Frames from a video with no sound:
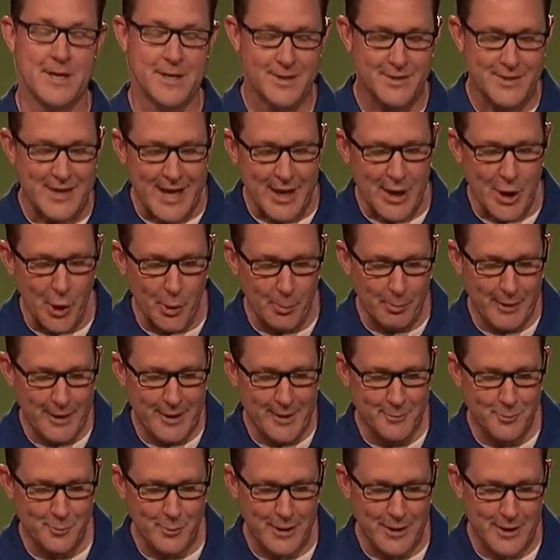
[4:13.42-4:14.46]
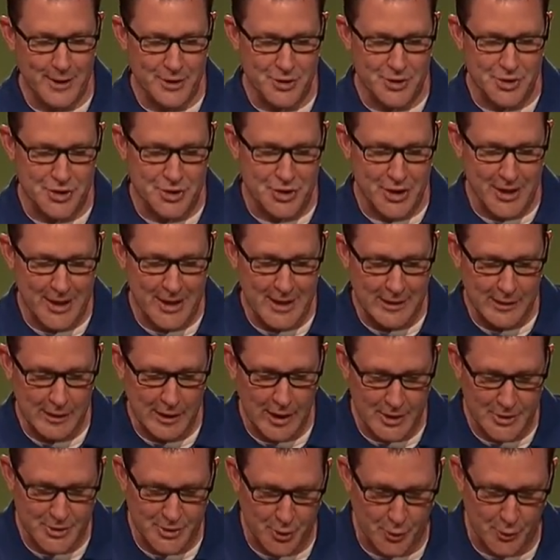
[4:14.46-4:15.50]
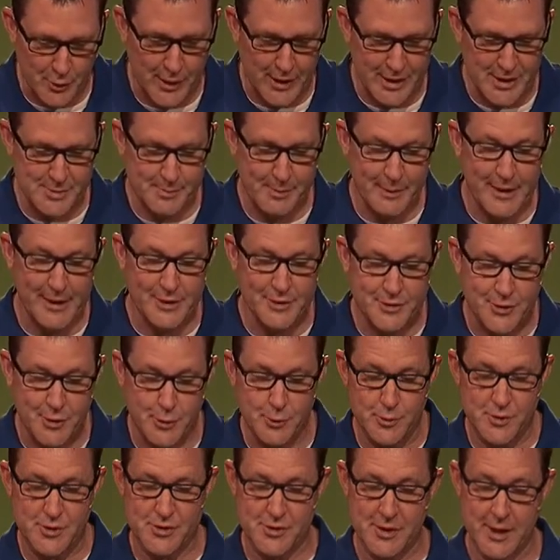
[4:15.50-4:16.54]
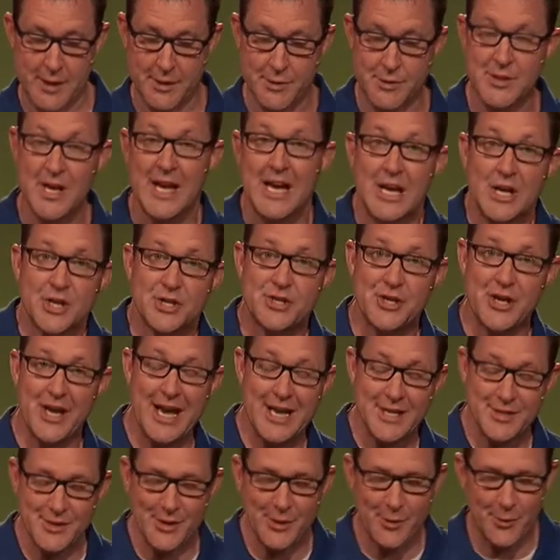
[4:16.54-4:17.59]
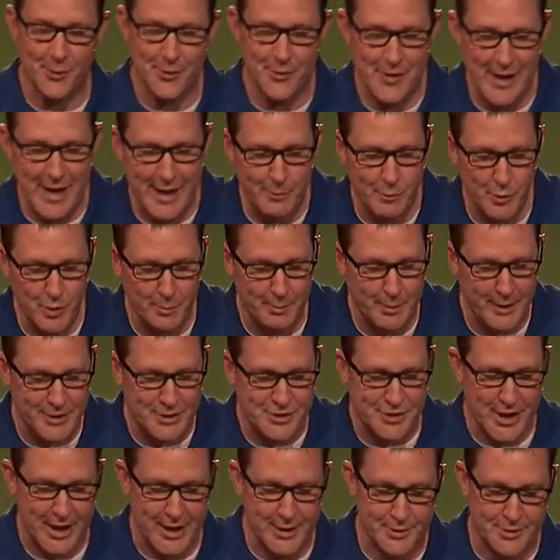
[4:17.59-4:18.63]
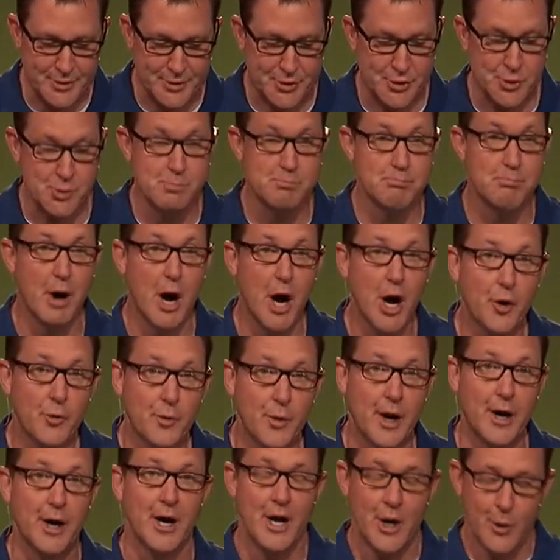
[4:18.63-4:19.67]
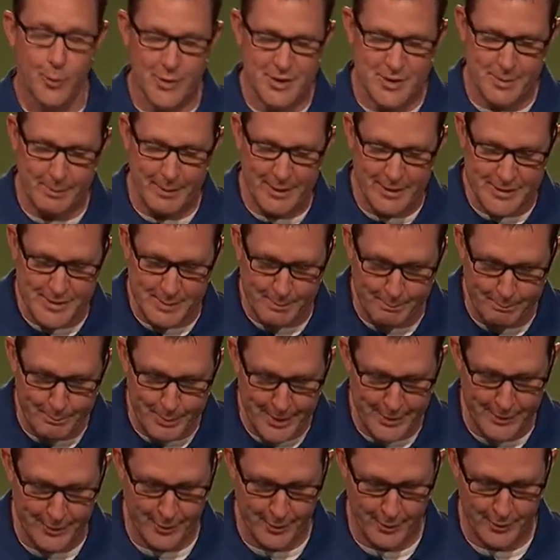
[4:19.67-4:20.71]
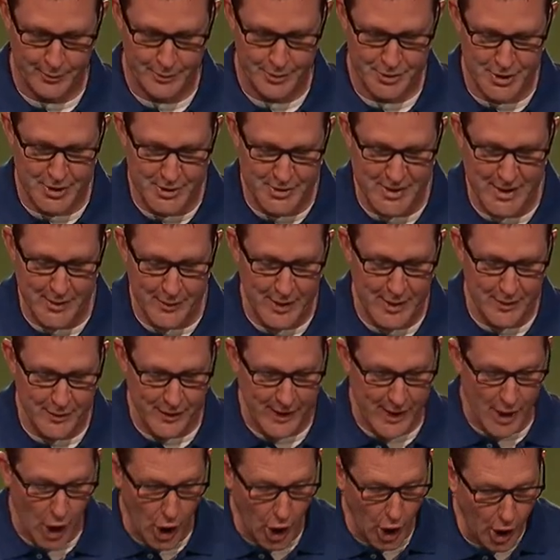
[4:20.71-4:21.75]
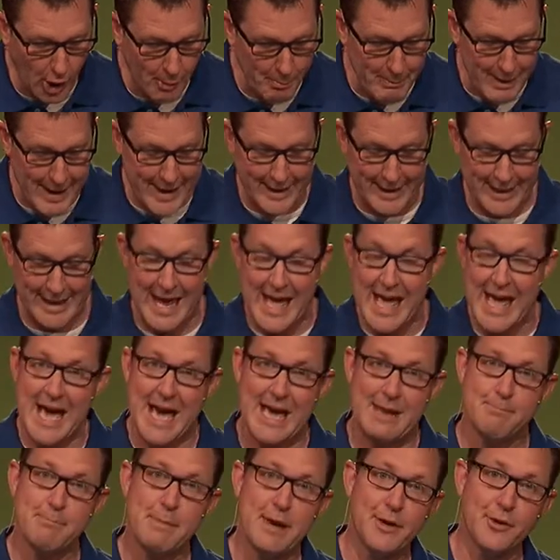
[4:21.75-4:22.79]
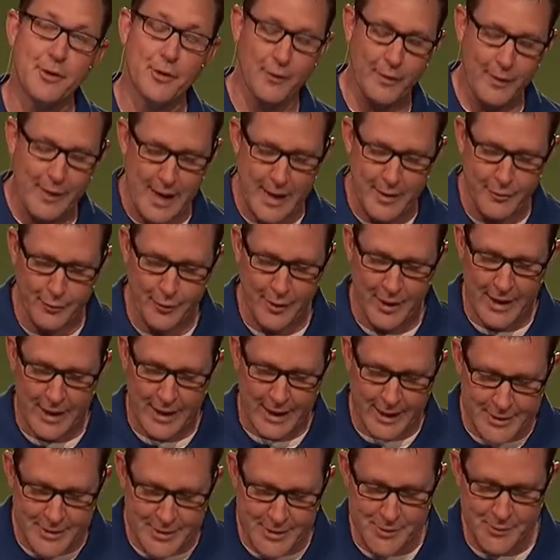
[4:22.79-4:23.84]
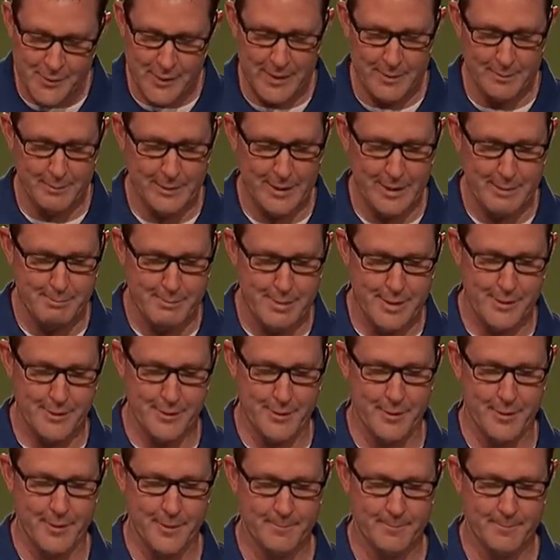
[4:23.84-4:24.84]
Naomi, when she lost her husband and two sons, she asked that her name would be changed to Mara, which means bitter. She said that the Almighty had made her life extremely bitter.